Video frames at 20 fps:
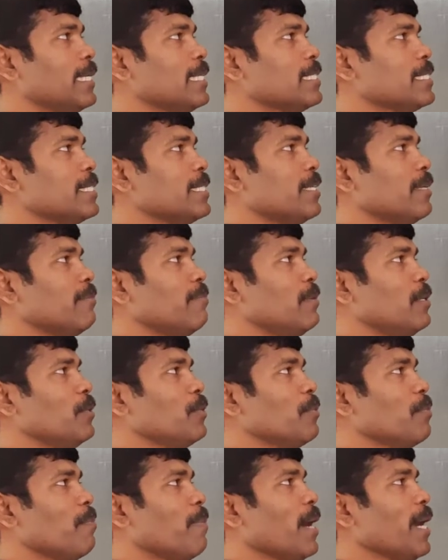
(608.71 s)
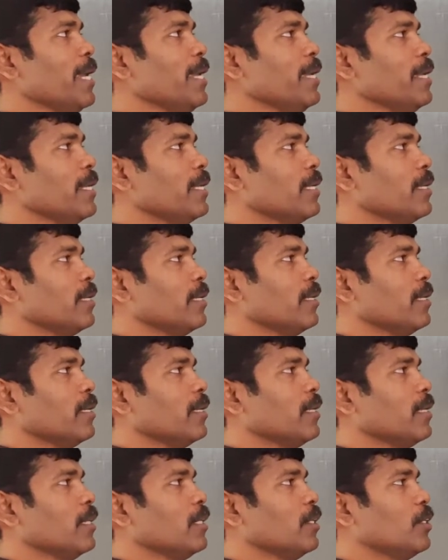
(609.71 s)
It is W by
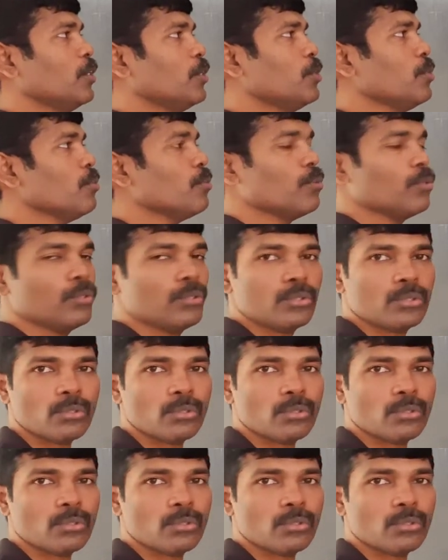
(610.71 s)
Q.